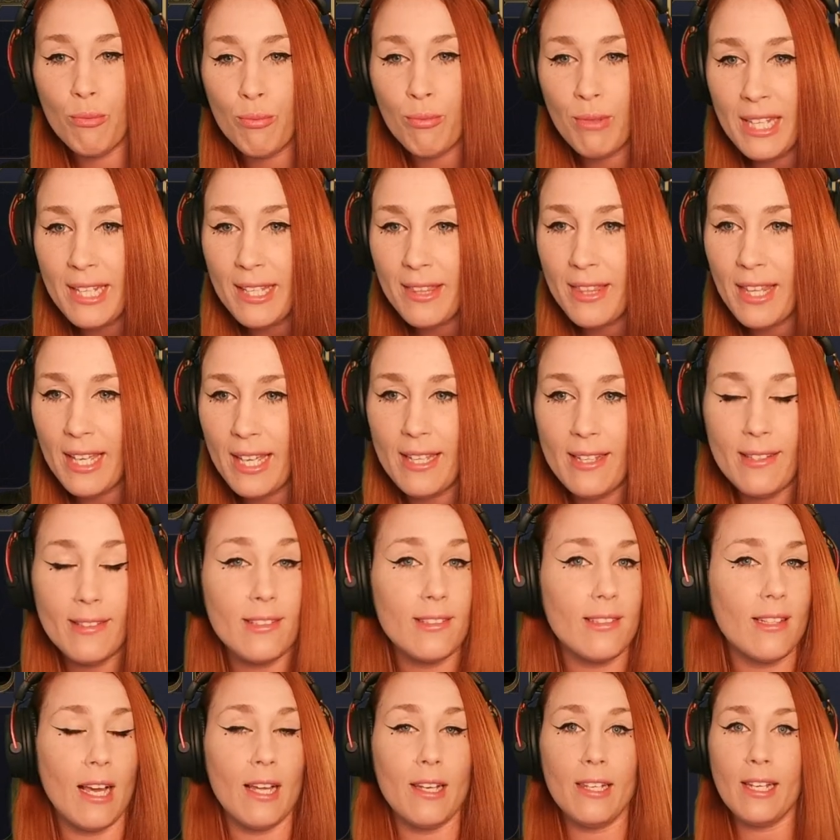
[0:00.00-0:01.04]
read this.
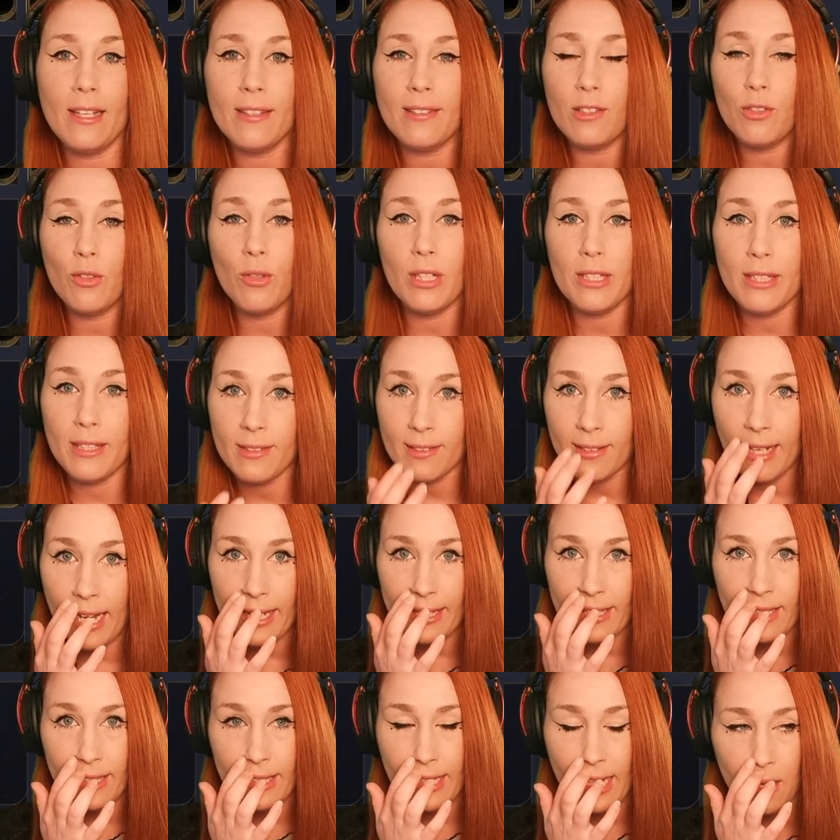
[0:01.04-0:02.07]
Unless you're
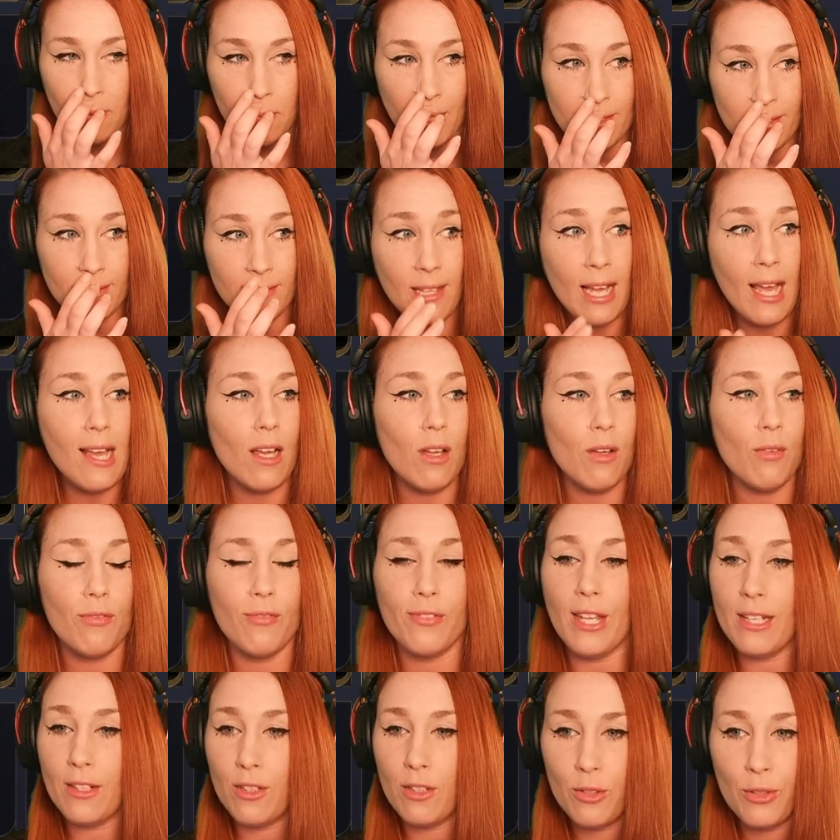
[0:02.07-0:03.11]
dyslexic like myself,
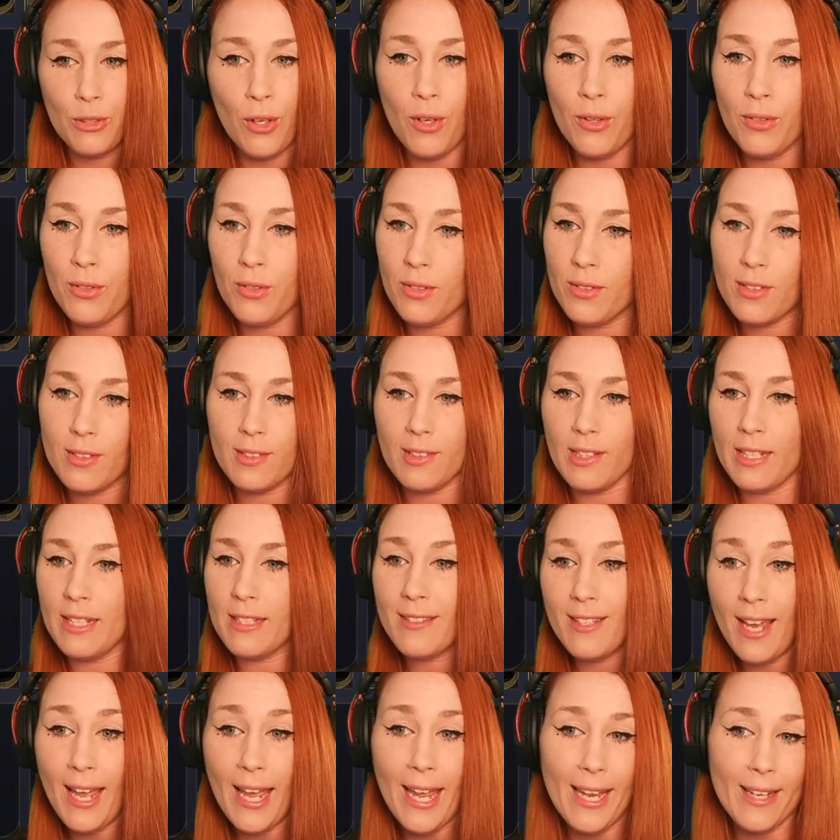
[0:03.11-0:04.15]
then you don't see
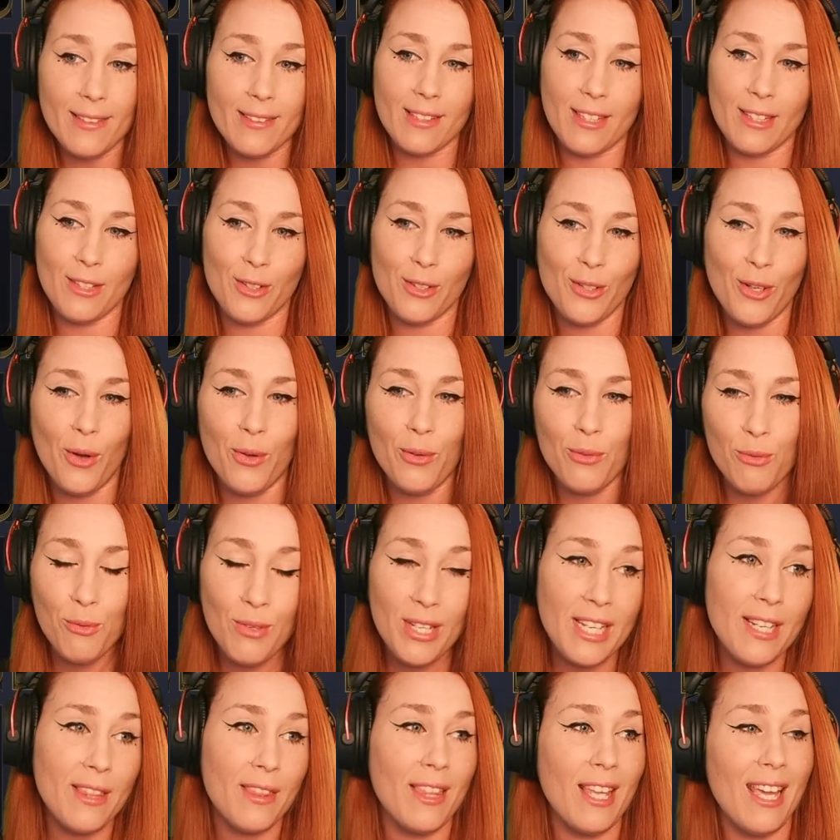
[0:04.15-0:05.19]
text and you don't
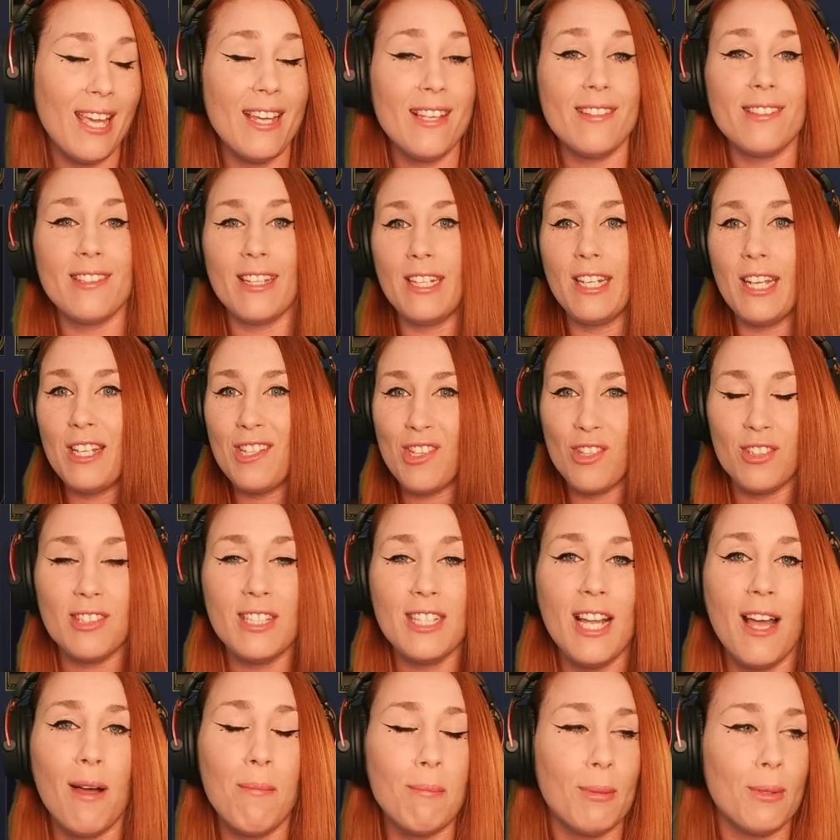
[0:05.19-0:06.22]
read things, and then you
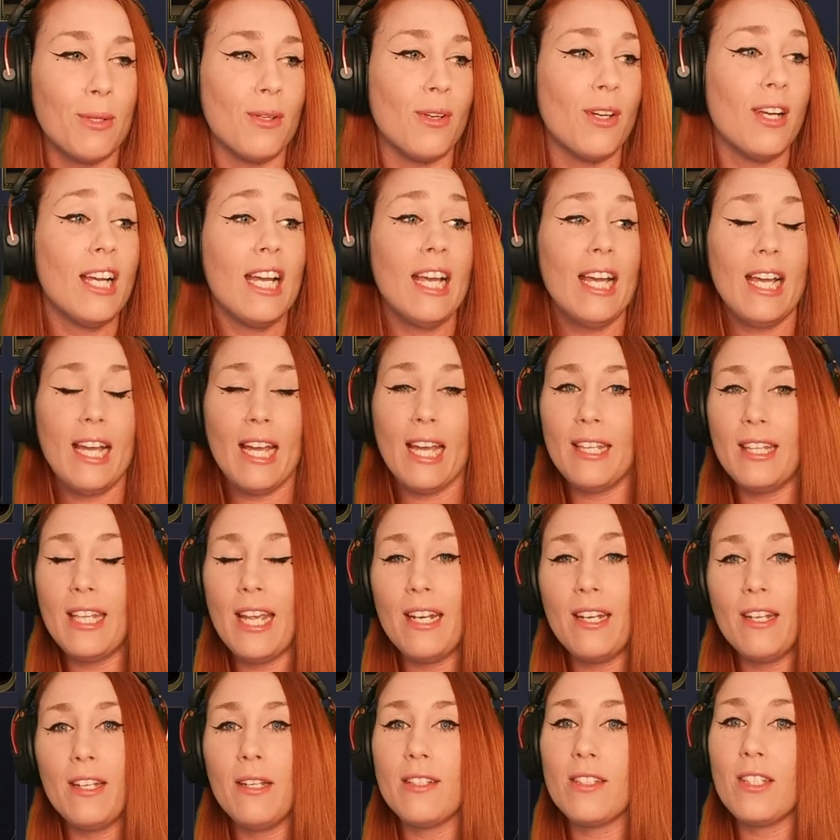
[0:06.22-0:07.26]
stumble, and
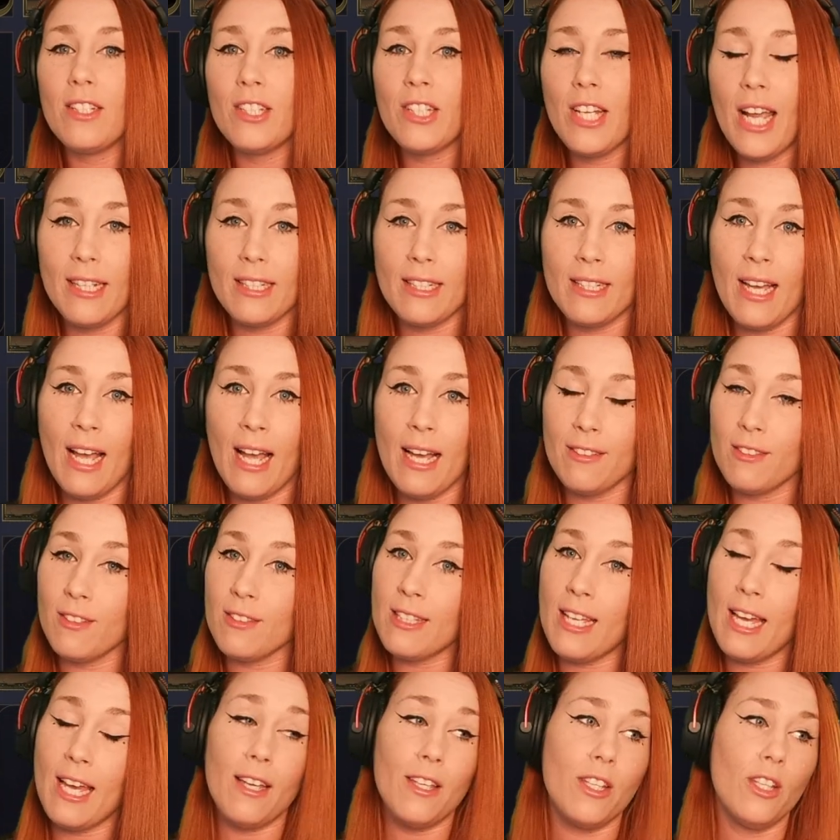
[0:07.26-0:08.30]
then chat has to
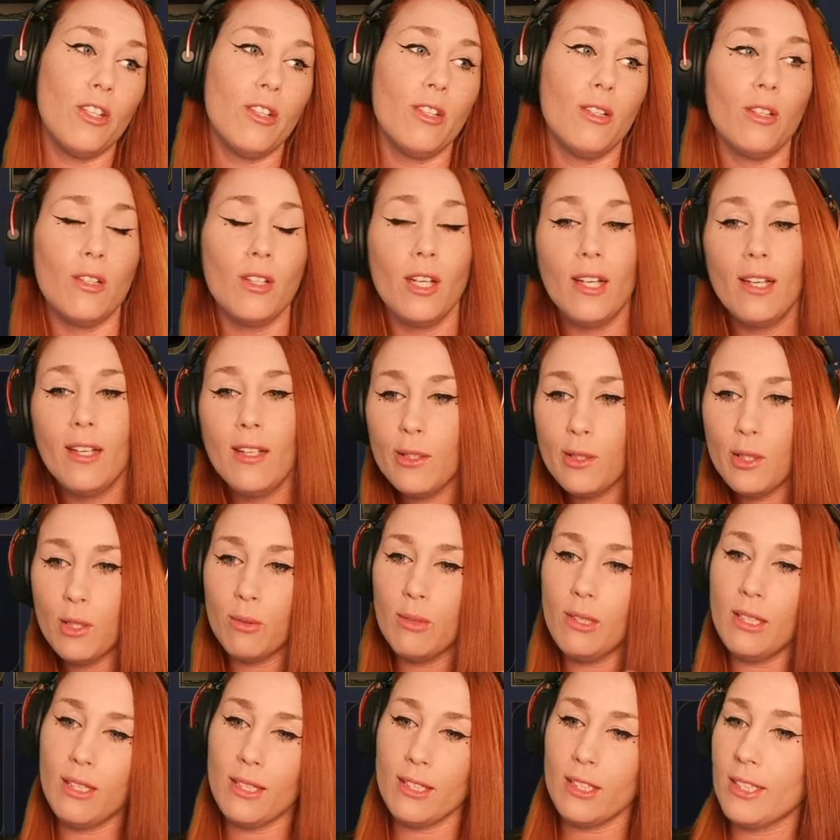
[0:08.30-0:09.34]
tell you, go
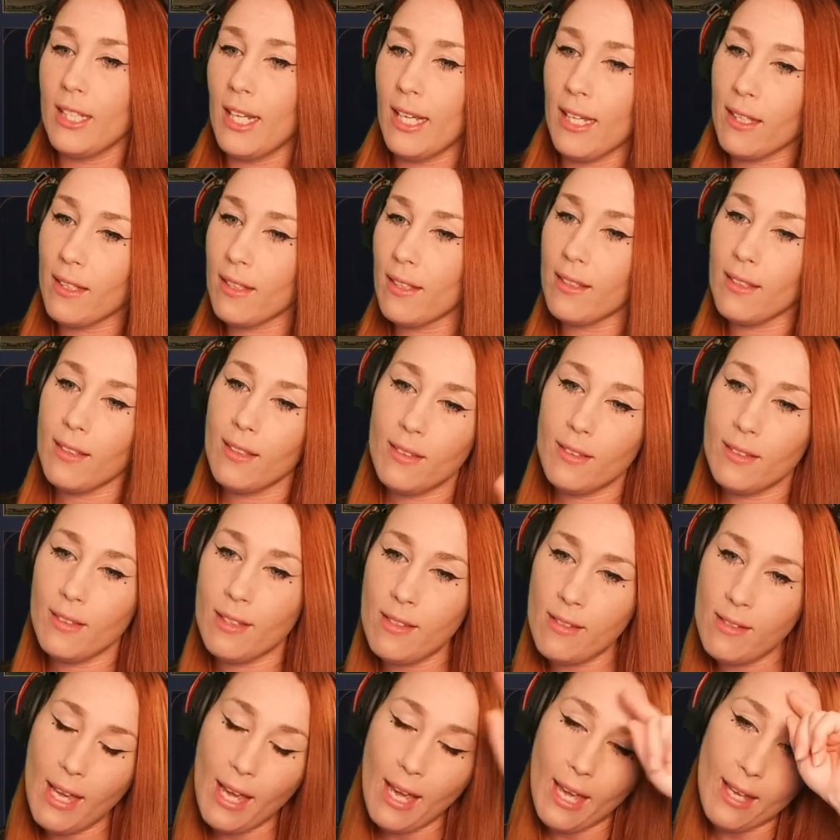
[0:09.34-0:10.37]
in and check the
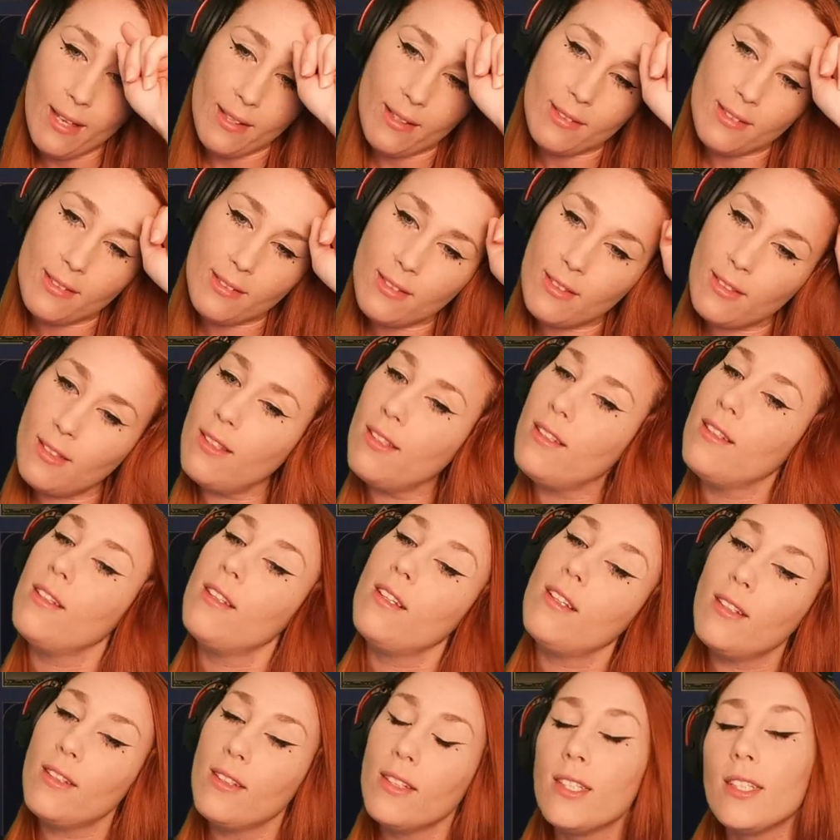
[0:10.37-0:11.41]
text,
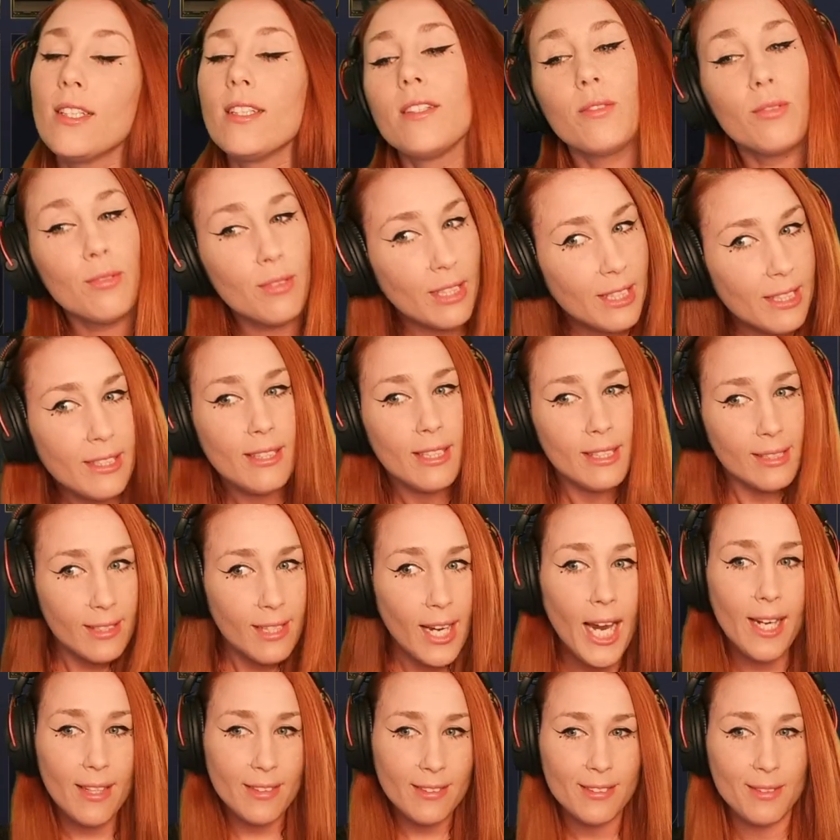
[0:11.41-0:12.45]
read the
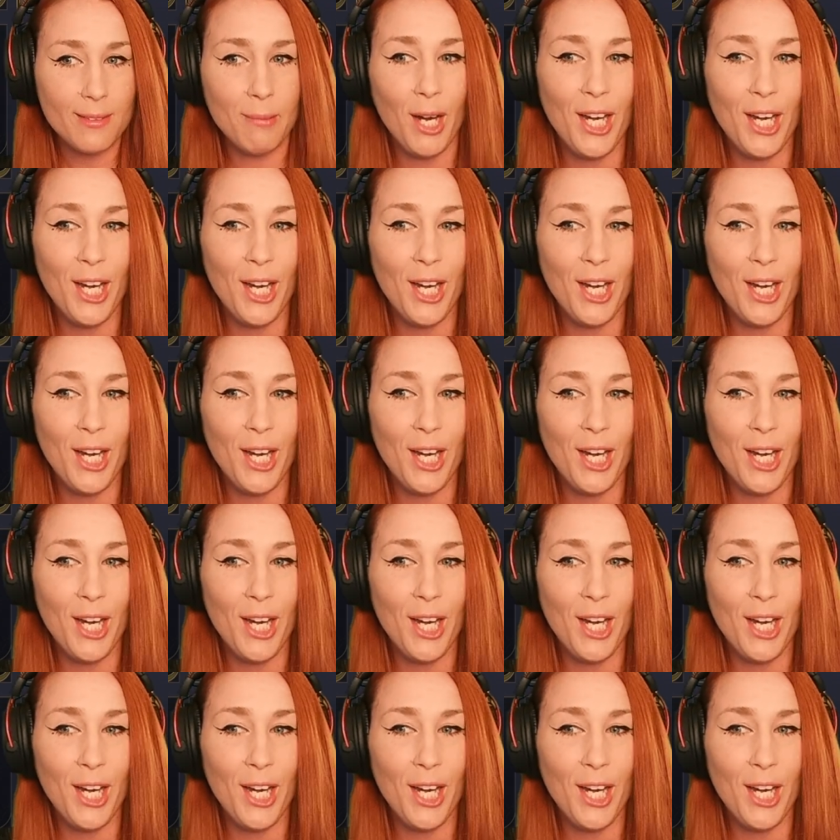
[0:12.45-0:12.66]
text.